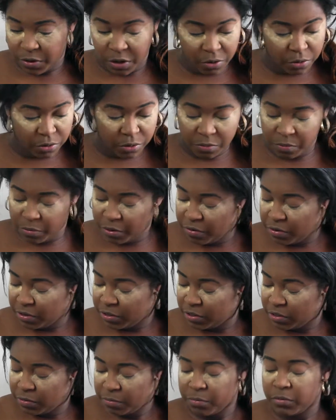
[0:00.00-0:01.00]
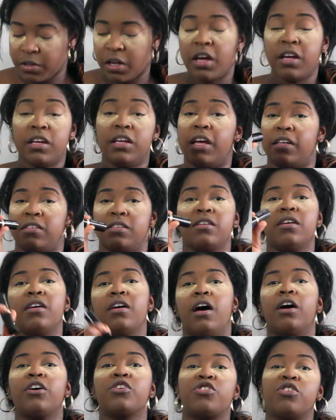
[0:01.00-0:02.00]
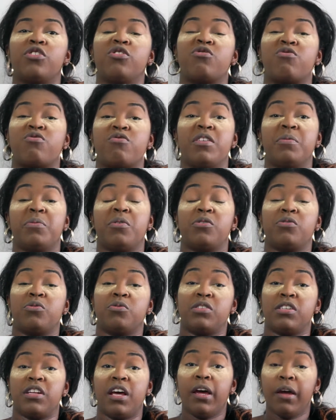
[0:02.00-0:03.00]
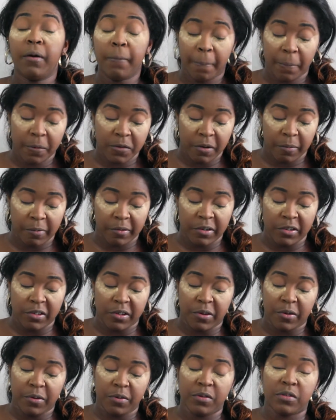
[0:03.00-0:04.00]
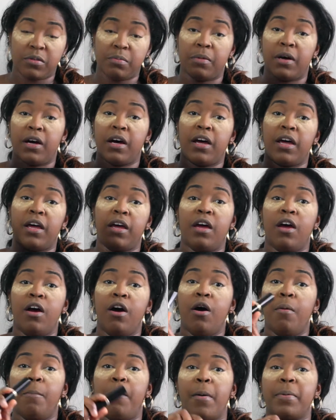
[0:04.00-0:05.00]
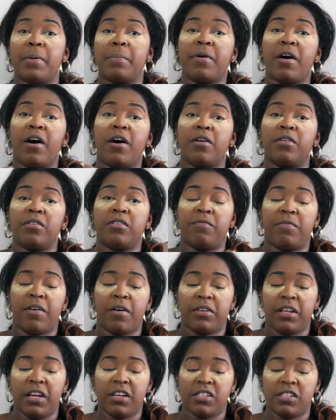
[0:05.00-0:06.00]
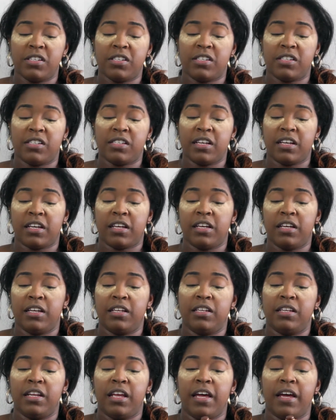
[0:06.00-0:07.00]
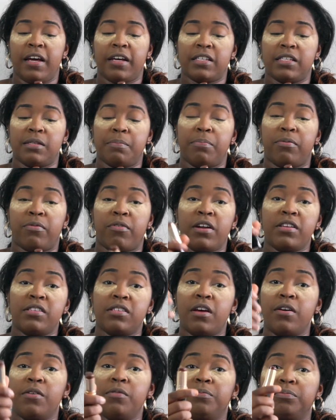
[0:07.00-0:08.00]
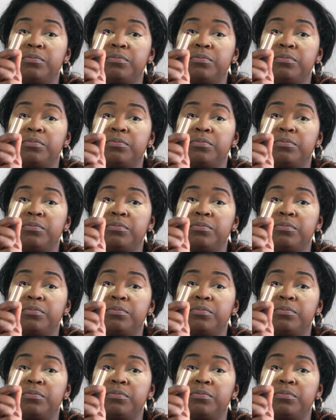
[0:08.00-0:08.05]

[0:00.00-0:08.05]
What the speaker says: Hold on, where is, yes, I'm going to show you cream contour today. So I'm going to use my Bobbi Brown foundation stick in Espresso.